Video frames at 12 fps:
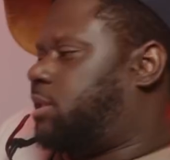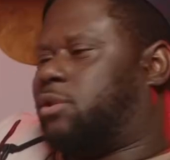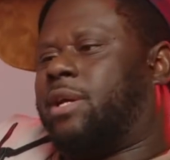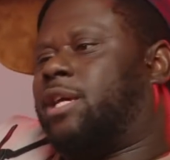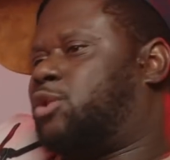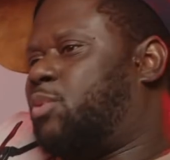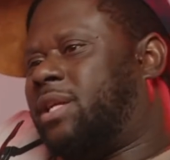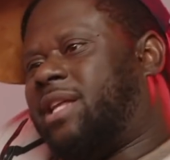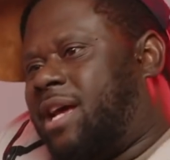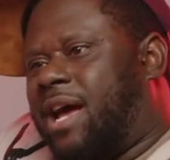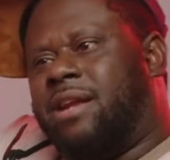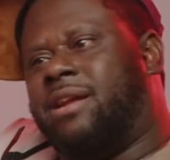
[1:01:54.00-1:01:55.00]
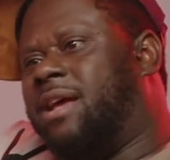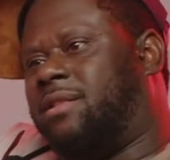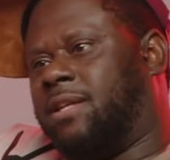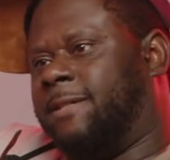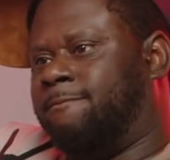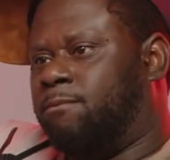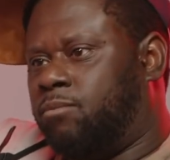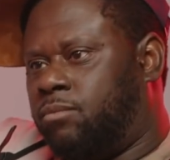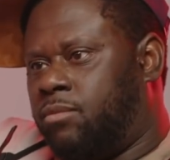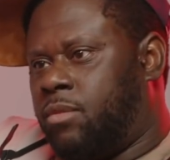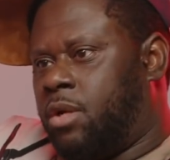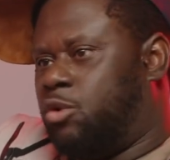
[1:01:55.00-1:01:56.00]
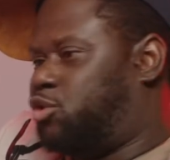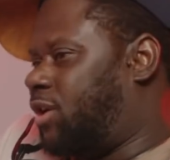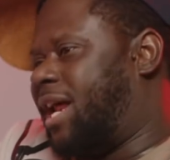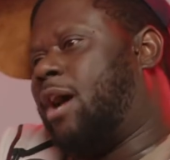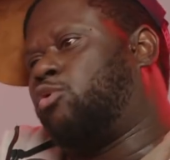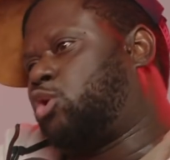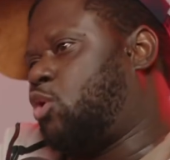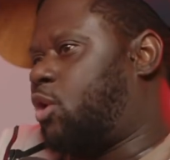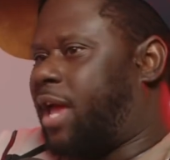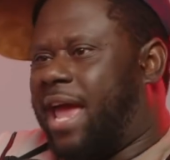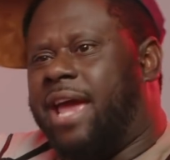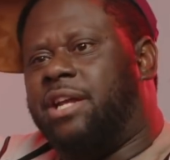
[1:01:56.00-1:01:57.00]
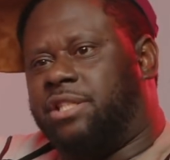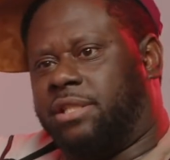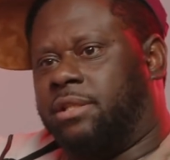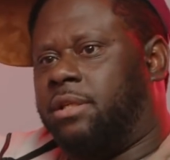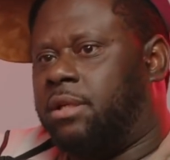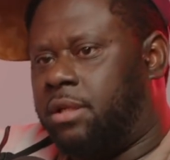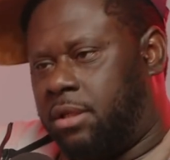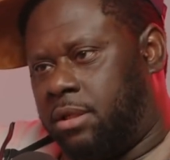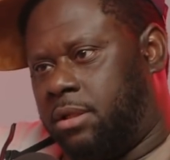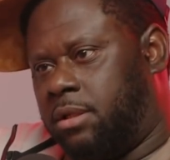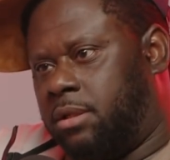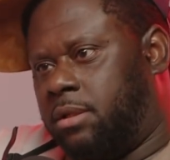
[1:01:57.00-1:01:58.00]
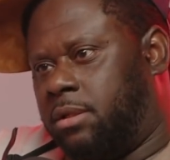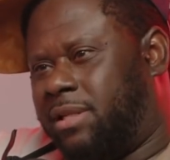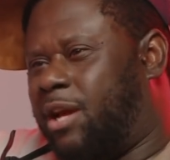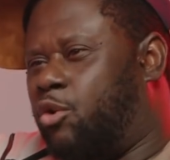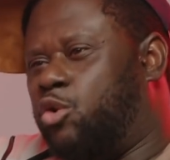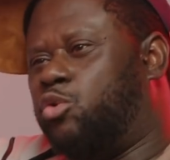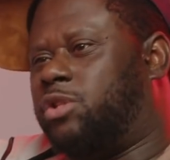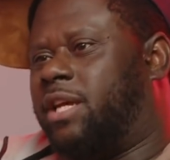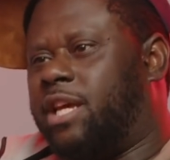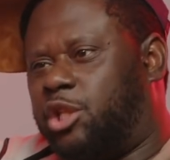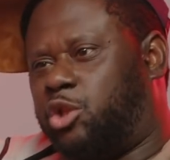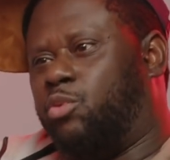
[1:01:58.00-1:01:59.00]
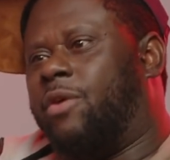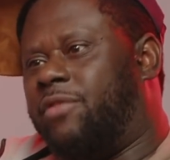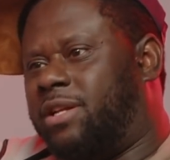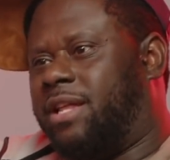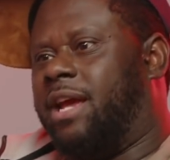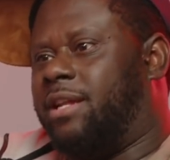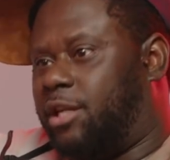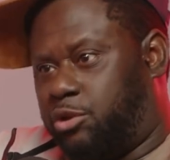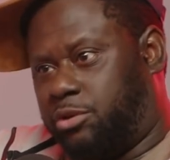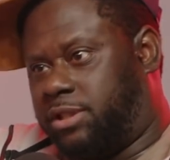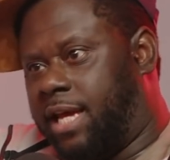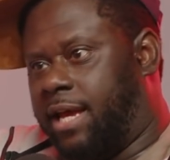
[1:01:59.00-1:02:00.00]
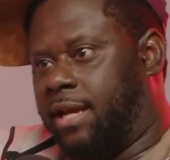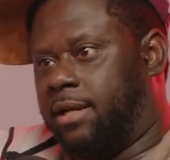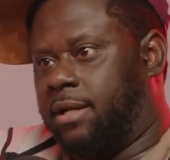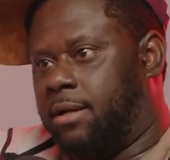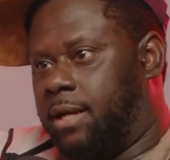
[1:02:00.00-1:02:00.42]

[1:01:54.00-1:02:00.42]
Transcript: So guess what? They got Nathan you try to outtalk an agent, they're gonna use against you everything that you're saying.